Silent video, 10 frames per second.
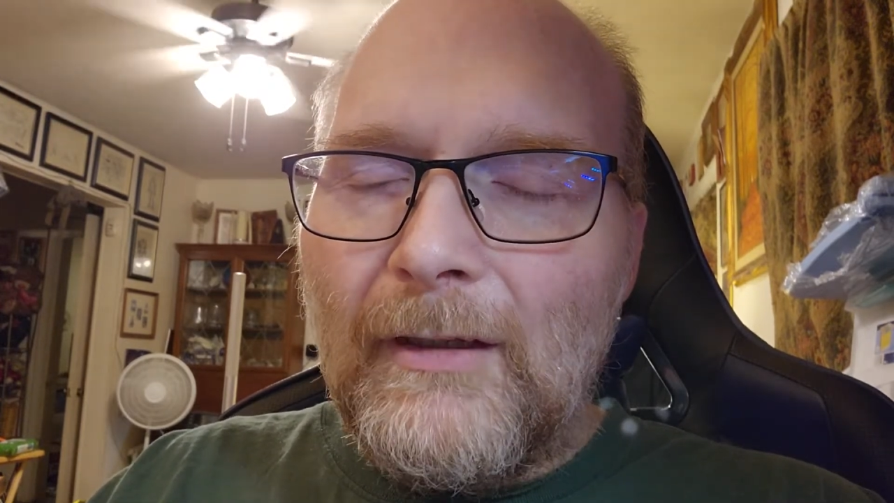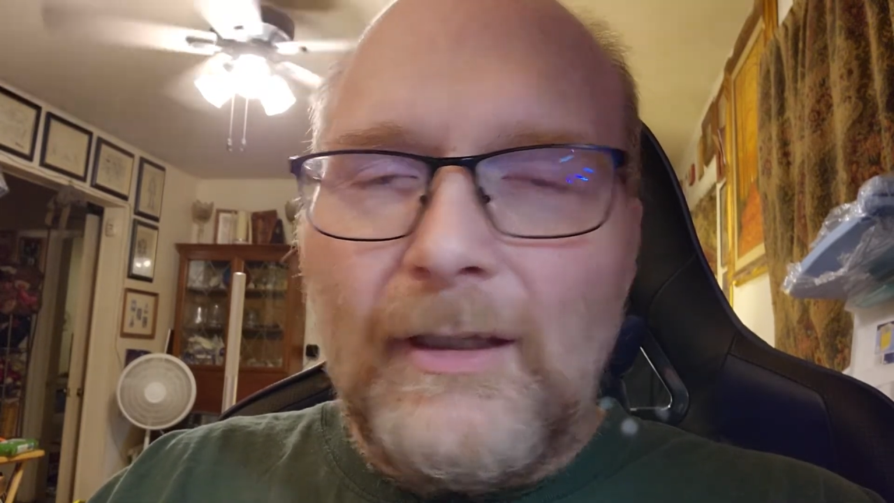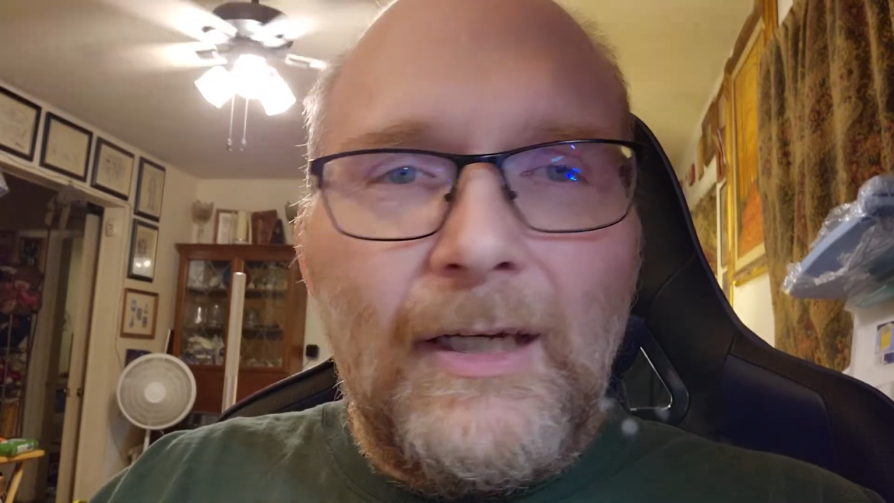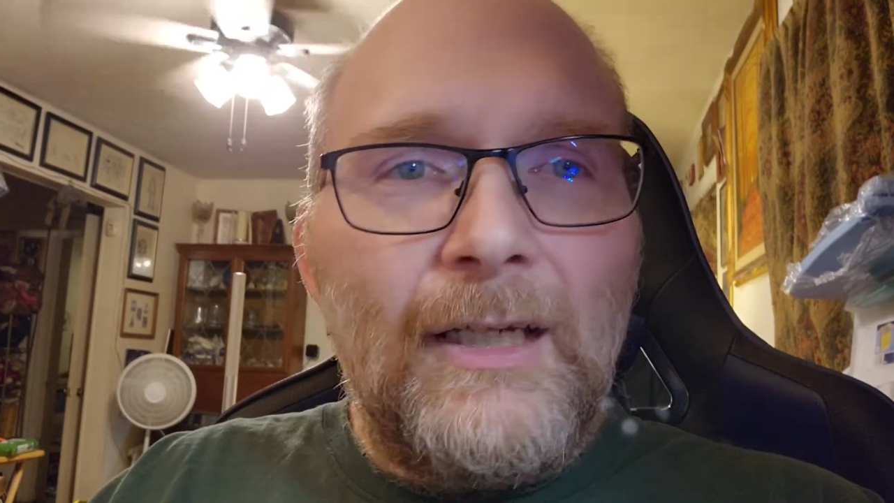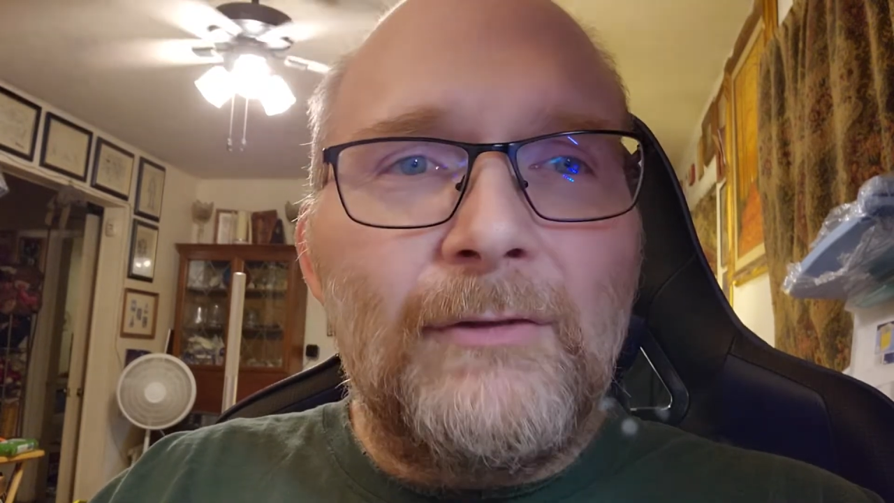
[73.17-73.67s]

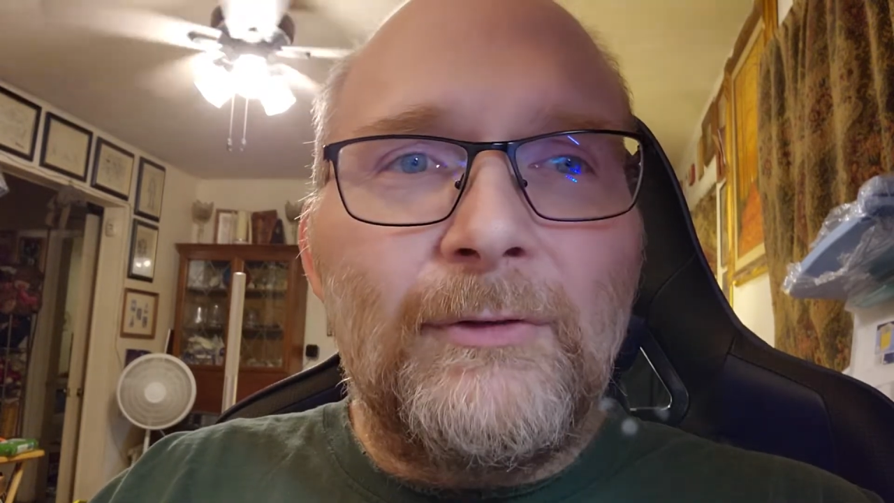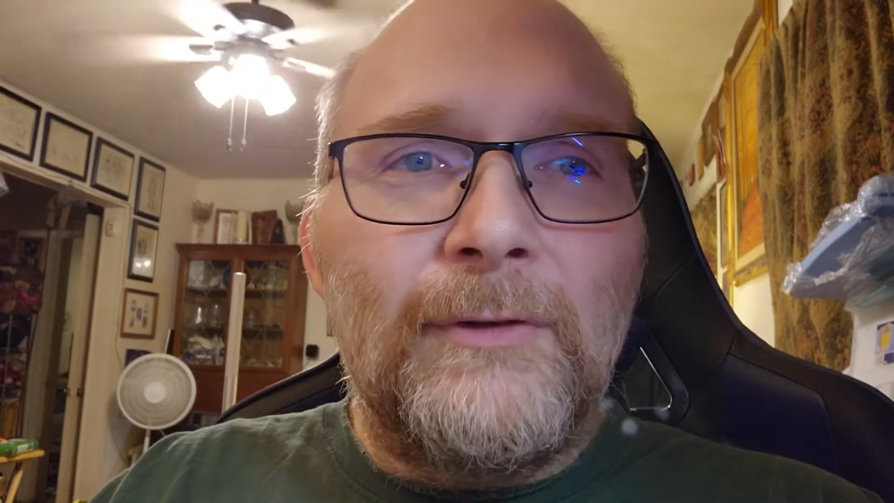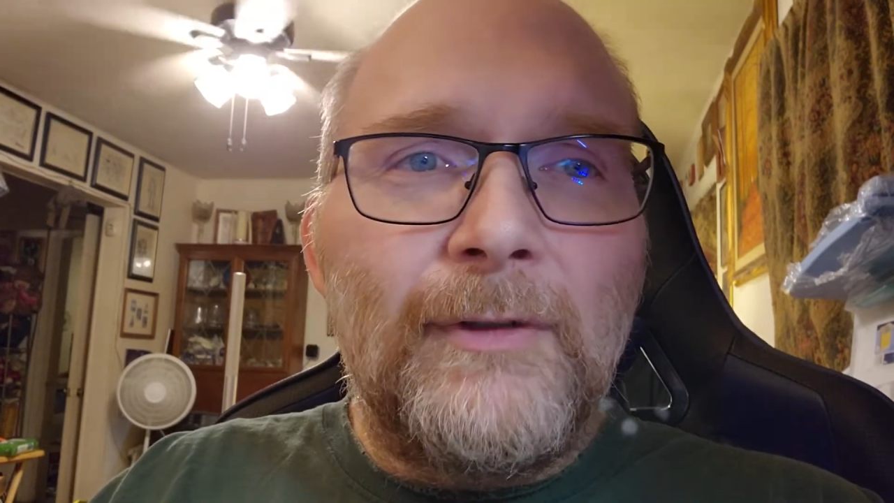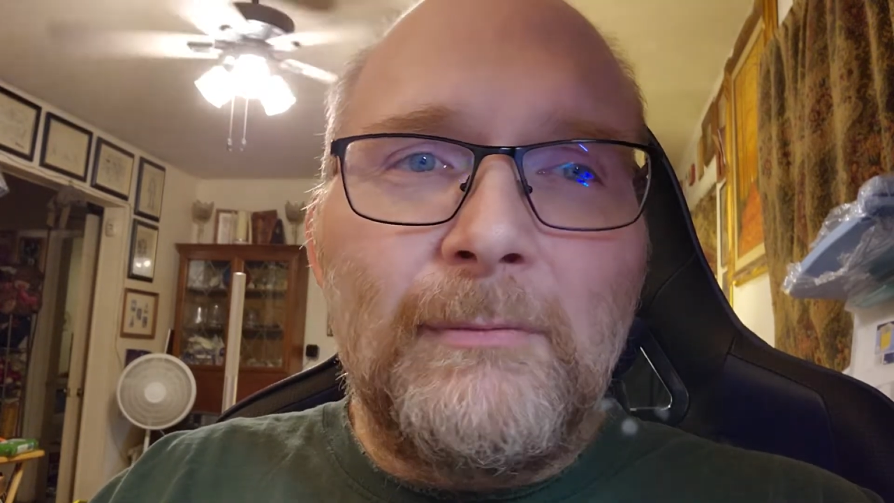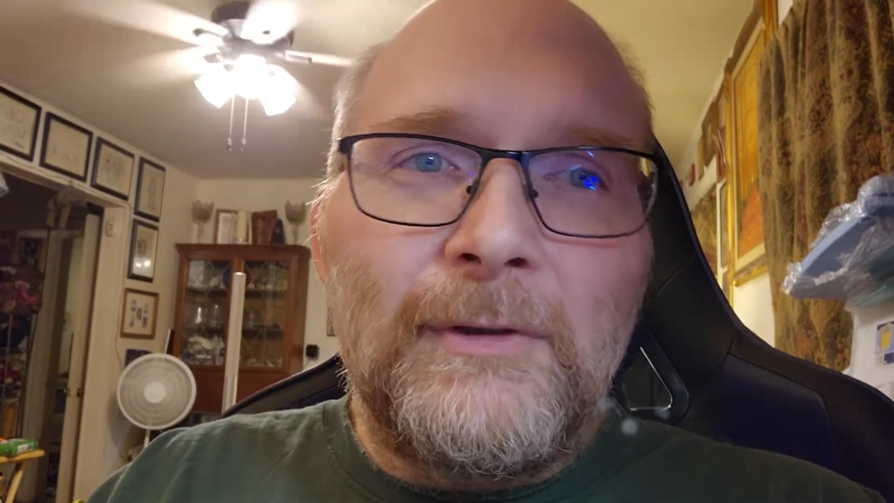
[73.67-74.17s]
yeah, I don't know
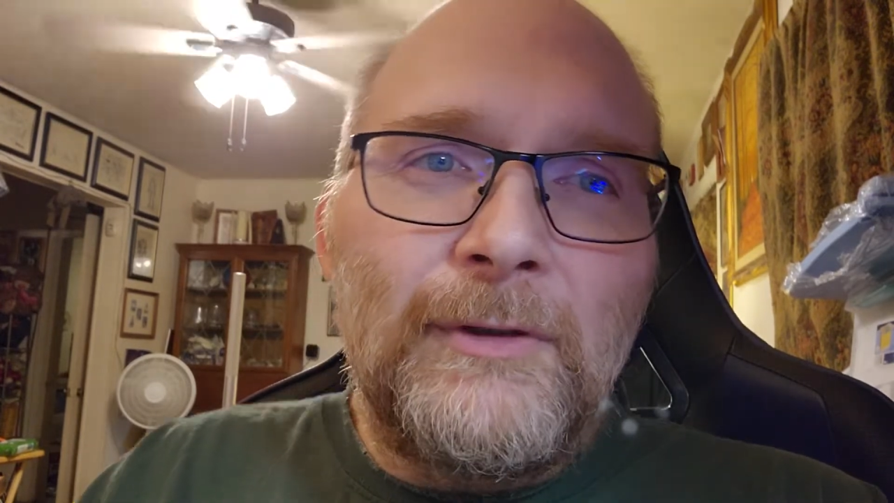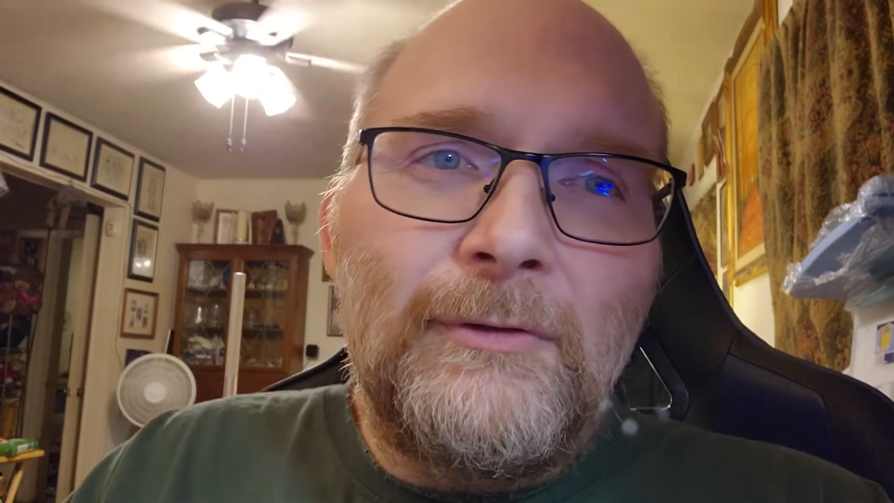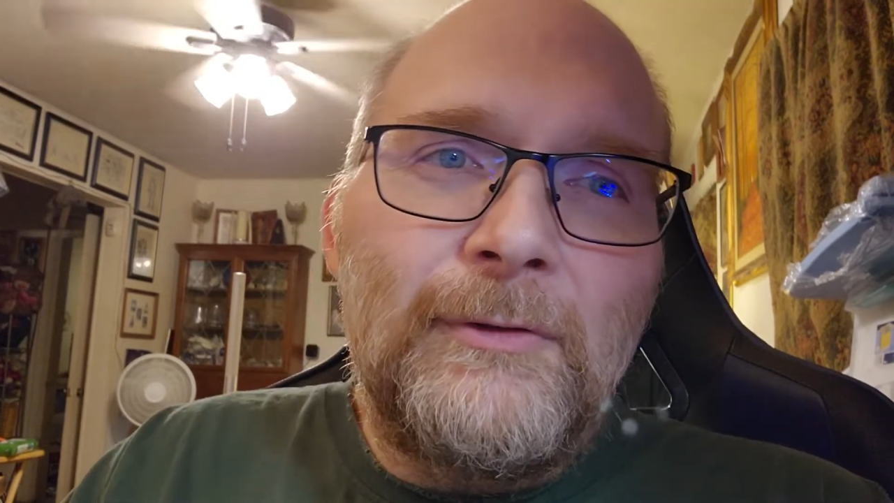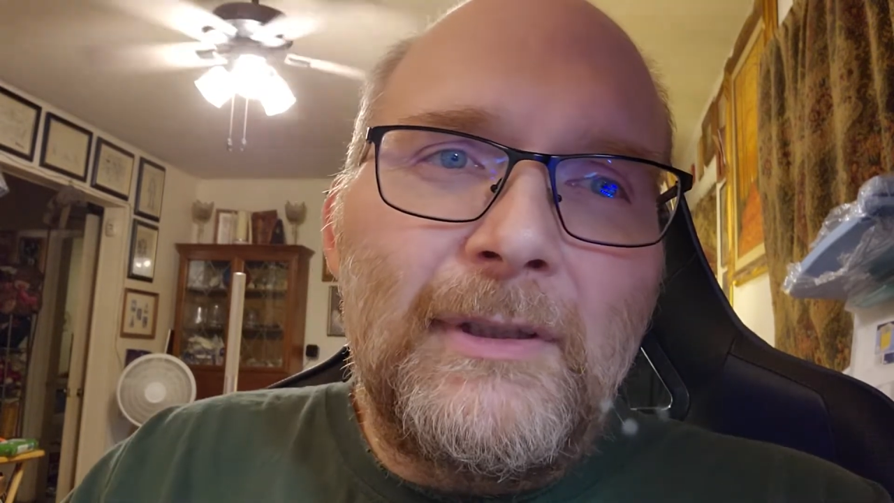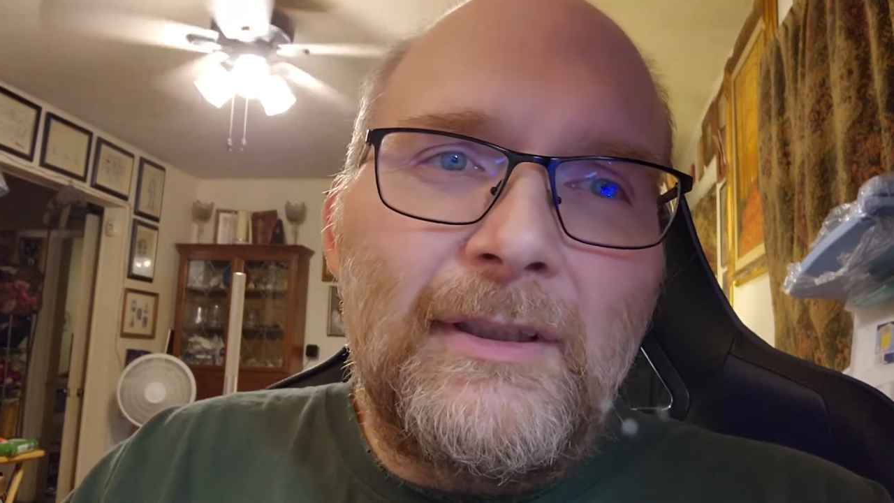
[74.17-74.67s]
if I'm going to
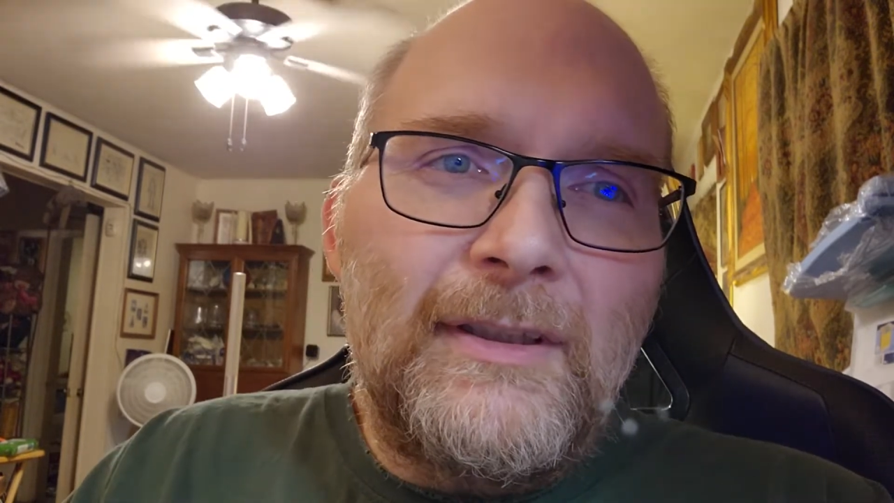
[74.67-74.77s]
do any